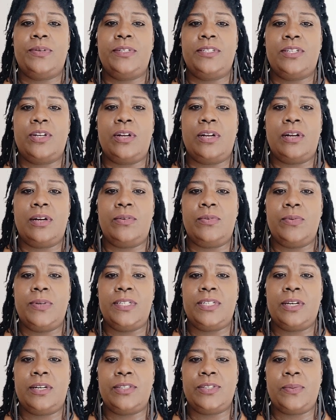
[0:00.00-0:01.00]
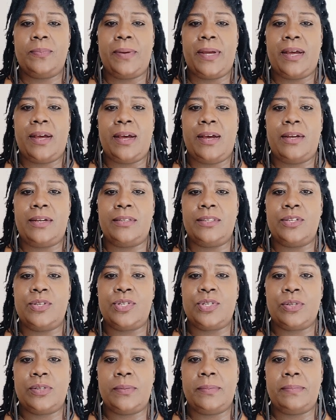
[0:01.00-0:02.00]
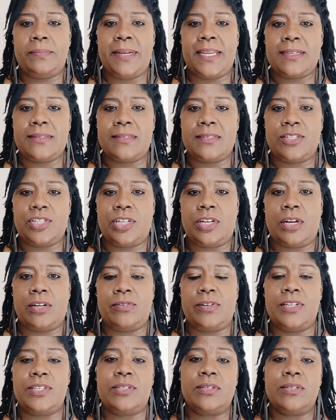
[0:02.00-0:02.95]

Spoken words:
we talked about the solar plexus chakra.